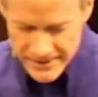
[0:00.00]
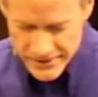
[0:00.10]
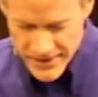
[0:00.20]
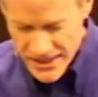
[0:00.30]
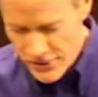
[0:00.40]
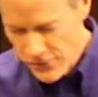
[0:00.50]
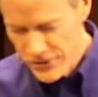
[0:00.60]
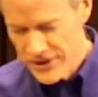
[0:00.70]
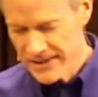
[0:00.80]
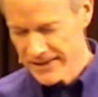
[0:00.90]
Thank you,
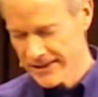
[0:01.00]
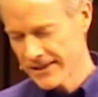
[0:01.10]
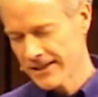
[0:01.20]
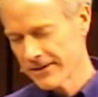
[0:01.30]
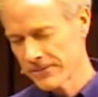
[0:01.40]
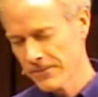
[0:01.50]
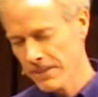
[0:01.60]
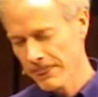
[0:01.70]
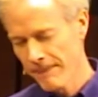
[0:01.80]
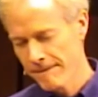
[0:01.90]
Lord Jesus
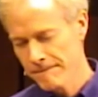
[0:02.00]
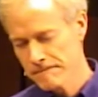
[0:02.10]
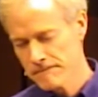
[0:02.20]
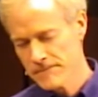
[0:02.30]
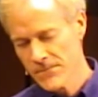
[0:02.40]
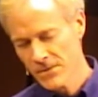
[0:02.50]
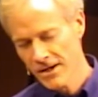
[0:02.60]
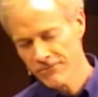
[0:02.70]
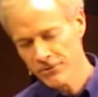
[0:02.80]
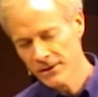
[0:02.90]

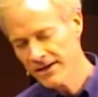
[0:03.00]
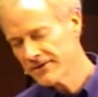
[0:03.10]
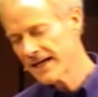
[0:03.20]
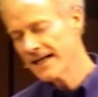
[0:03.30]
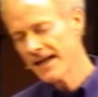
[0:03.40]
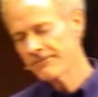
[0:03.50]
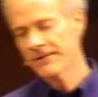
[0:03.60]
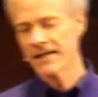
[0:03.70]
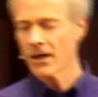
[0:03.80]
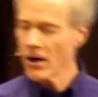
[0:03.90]
for living at
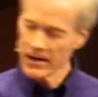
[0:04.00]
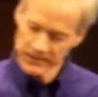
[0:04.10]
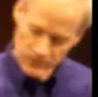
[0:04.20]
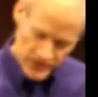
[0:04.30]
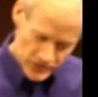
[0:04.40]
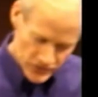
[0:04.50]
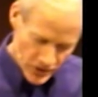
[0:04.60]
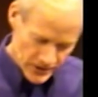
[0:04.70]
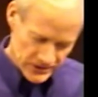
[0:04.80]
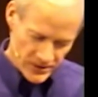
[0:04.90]
infinite cost what you
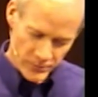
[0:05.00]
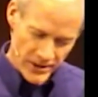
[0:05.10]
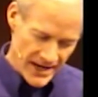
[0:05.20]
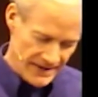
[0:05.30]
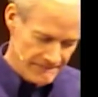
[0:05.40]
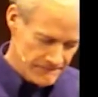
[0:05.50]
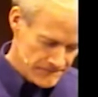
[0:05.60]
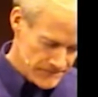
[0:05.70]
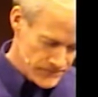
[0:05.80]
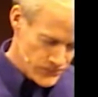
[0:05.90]
taught us to pray,
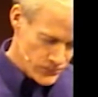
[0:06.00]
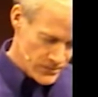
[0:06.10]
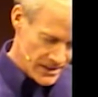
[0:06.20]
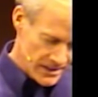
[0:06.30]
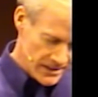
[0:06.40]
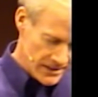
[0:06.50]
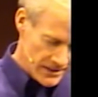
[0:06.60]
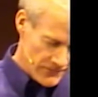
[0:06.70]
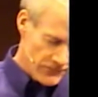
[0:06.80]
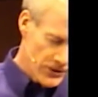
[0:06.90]

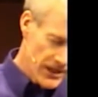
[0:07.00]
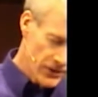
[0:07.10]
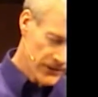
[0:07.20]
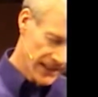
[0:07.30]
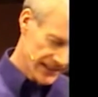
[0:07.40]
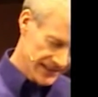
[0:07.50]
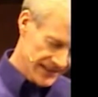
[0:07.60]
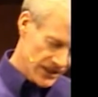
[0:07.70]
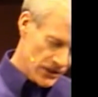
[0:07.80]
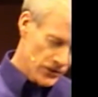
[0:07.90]
for yielding
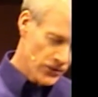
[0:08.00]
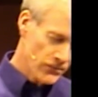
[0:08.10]
your